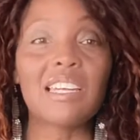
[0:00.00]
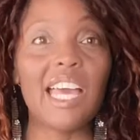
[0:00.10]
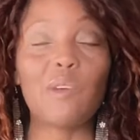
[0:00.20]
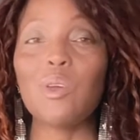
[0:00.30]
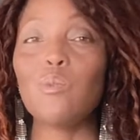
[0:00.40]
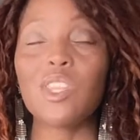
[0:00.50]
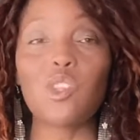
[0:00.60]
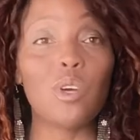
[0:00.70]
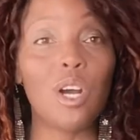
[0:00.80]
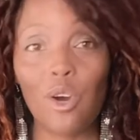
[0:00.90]
Like we went
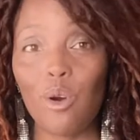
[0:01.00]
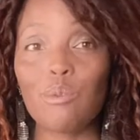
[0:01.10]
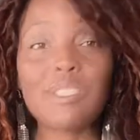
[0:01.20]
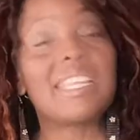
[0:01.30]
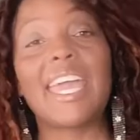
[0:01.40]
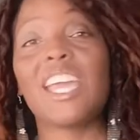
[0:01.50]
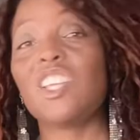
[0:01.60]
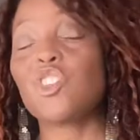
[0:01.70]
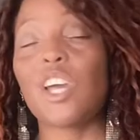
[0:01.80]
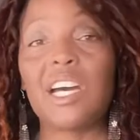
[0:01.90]
through a whole
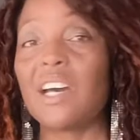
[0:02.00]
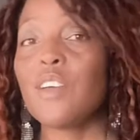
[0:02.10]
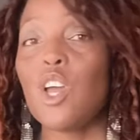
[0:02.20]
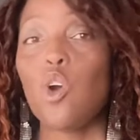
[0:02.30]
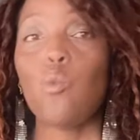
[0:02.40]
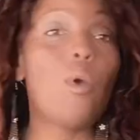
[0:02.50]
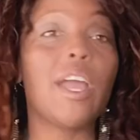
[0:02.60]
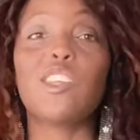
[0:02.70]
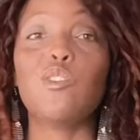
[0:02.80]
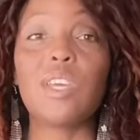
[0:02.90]
stage of
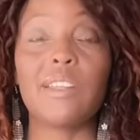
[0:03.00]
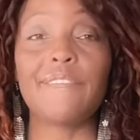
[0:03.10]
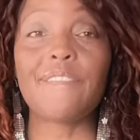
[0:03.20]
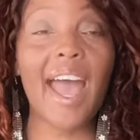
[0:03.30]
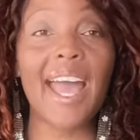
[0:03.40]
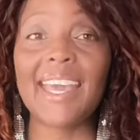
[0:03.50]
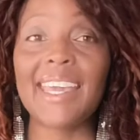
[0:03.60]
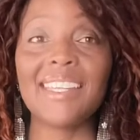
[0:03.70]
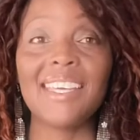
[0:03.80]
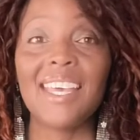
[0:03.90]
where you can
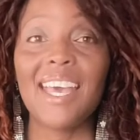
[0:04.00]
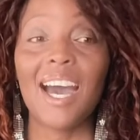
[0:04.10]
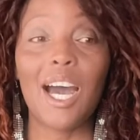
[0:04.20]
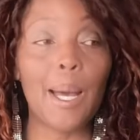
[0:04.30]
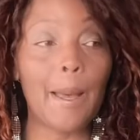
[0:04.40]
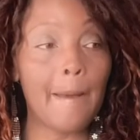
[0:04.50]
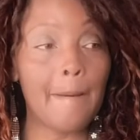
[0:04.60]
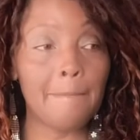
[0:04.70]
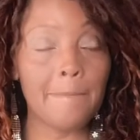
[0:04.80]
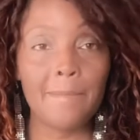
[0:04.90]
find
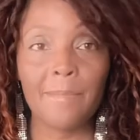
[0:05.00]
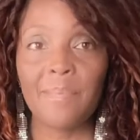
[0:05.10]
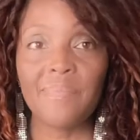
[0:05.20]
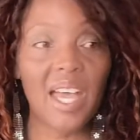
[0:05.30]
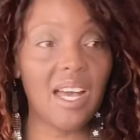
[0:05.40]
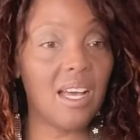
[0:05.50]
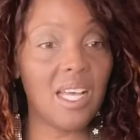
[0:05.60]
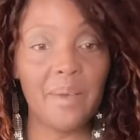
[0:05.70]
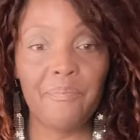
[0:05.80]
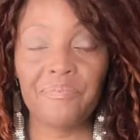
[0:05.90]
um,
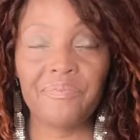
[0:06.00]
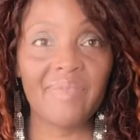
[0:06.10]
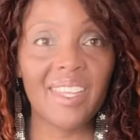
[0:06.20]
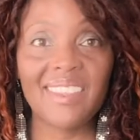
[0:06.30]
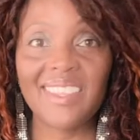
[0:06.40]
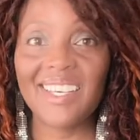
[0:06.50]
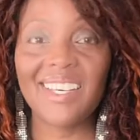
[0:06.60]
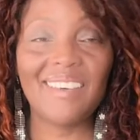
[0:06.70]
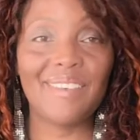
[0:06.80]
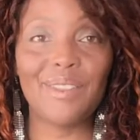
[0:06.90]
um,
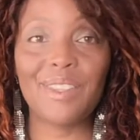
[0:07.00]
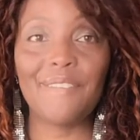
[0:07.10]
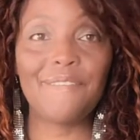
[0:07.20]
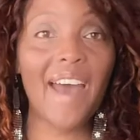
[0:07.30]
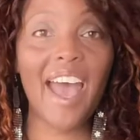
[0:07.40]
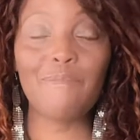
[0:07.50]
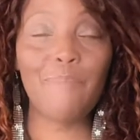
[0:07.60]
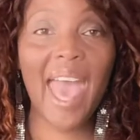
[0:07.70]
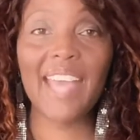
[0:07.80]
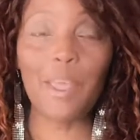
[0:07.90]
the, the five
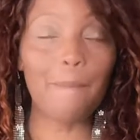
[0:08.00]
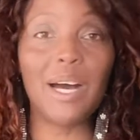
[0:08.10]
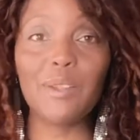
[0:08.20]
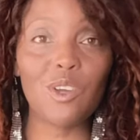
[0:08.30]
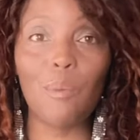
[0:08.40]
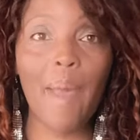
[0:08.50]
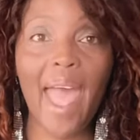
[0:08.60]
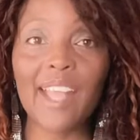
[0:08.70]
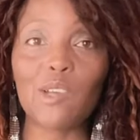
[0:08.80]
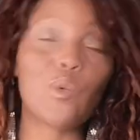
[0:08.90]
pack, the bundle
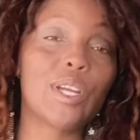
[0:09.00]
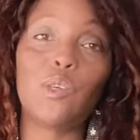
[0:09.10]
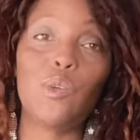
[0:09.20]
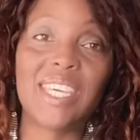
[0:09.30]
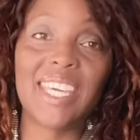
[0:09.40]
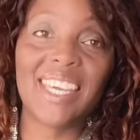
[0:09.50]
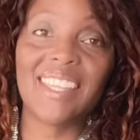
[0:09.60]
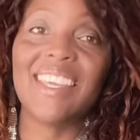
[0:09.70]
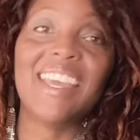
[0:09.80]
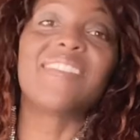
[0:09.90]
pack where you
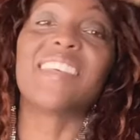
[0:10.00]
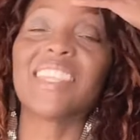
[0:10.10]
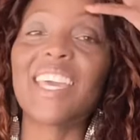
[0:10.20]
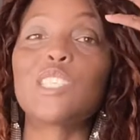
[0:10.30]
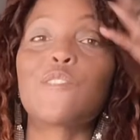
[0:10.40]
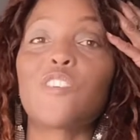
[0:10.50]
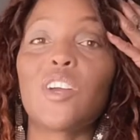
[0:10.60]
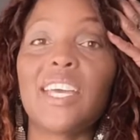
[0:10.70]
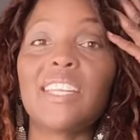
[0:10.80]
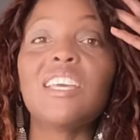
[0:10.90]
get the lace
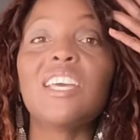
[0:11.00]
front,